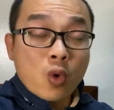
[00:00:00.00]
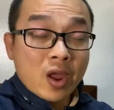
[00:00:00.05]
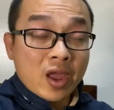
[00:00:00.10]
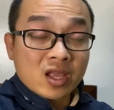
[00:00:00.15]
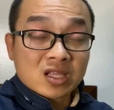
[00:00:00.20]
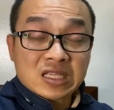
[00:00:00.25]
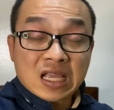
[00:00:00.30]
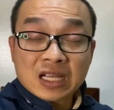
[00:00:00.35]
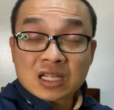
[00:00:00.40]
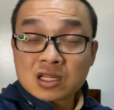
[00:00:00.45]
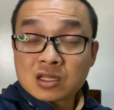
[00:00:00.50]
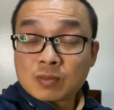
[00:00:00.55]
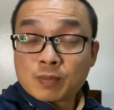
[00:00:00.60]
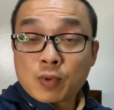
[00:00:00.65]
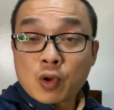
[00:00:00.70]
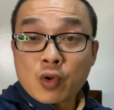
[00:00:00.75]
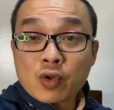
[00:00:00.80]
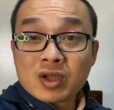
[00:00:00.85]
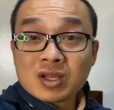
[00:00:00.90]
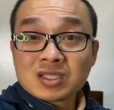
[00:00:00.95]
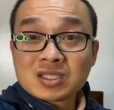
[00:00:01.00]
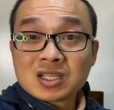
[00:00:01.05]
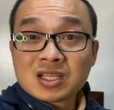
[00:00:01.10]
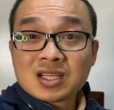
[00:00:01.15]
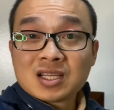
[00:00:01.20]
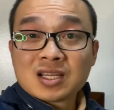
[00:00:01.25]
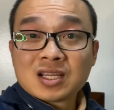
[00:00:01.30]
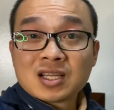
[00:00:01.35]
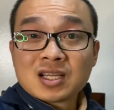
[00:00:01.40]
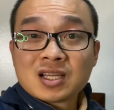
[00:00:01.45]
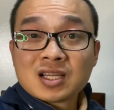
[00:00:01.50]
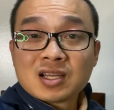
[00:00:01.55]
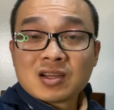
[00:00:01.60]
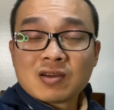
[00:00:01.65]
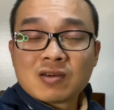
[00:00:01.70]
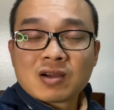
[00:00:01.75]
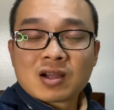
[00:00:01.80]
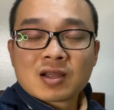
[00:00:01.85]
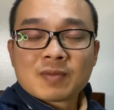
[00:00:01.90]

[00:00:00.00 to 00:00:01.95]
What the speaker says: exactly the point is. All right.